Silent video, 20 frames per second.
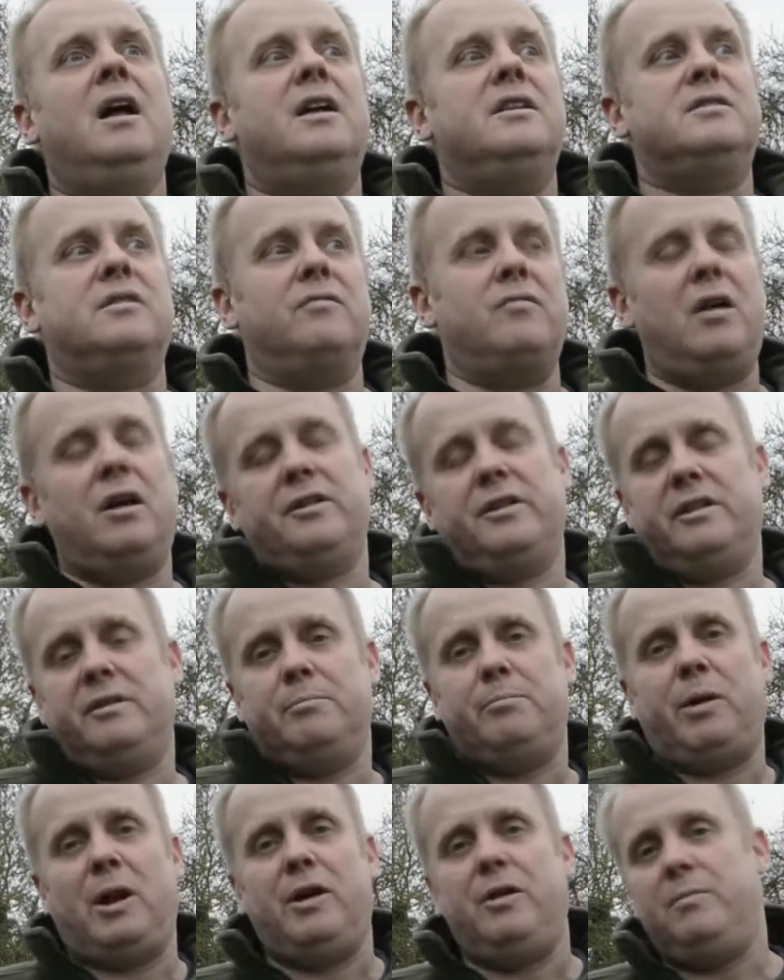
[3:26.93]
So rather than
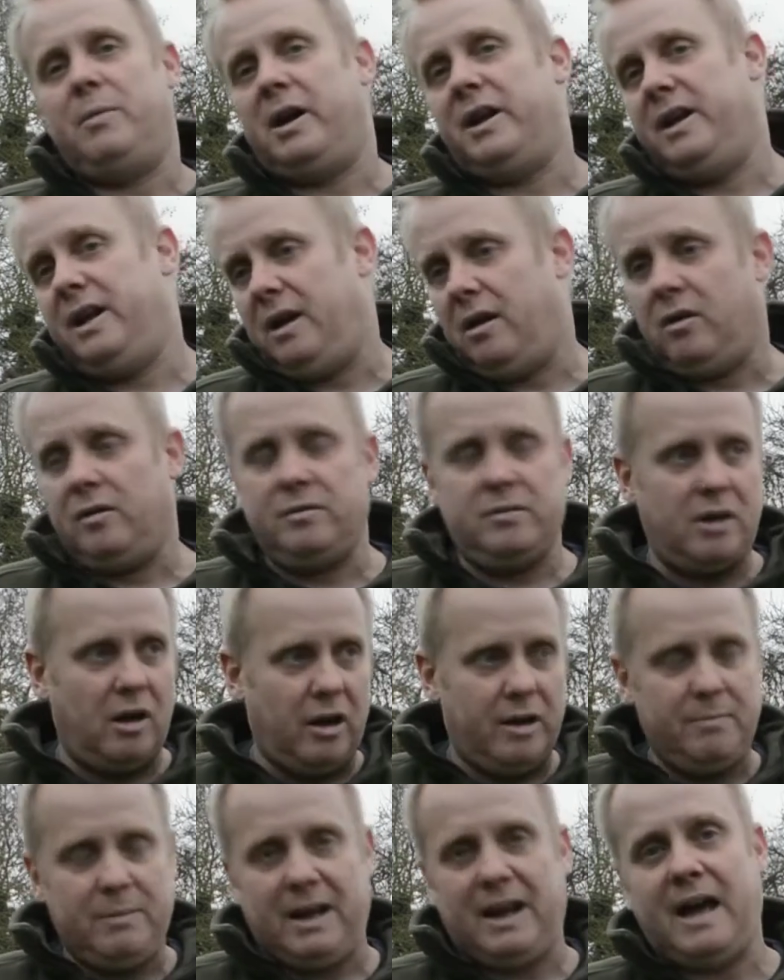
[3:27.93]
blow money on
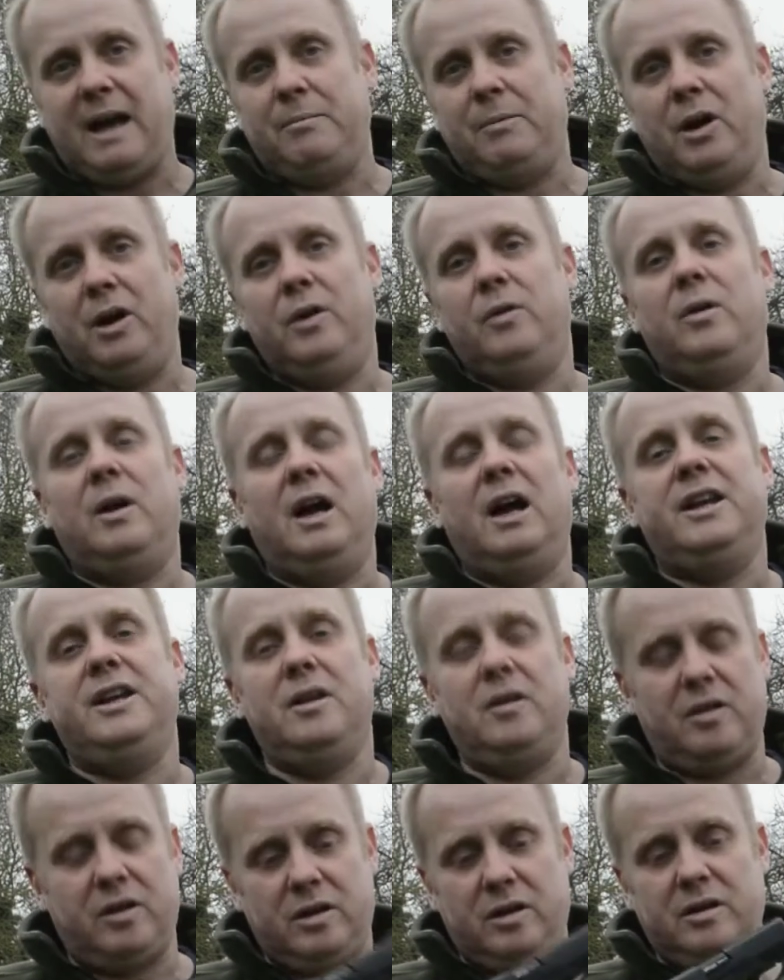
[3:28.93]
9mm ammo,
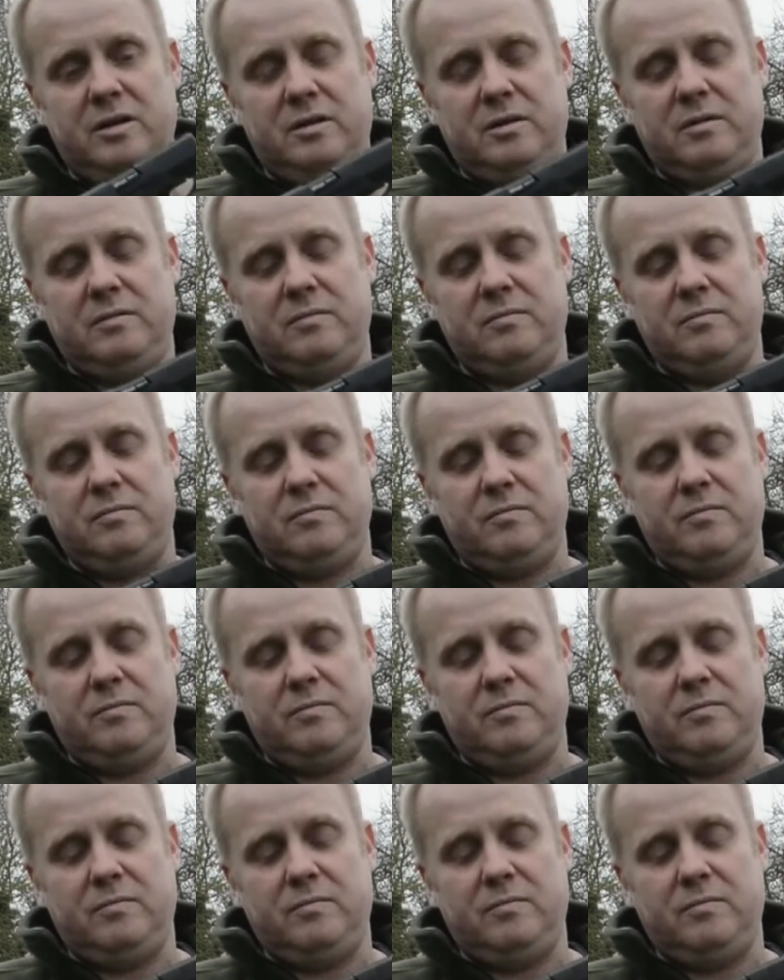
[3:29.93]
you can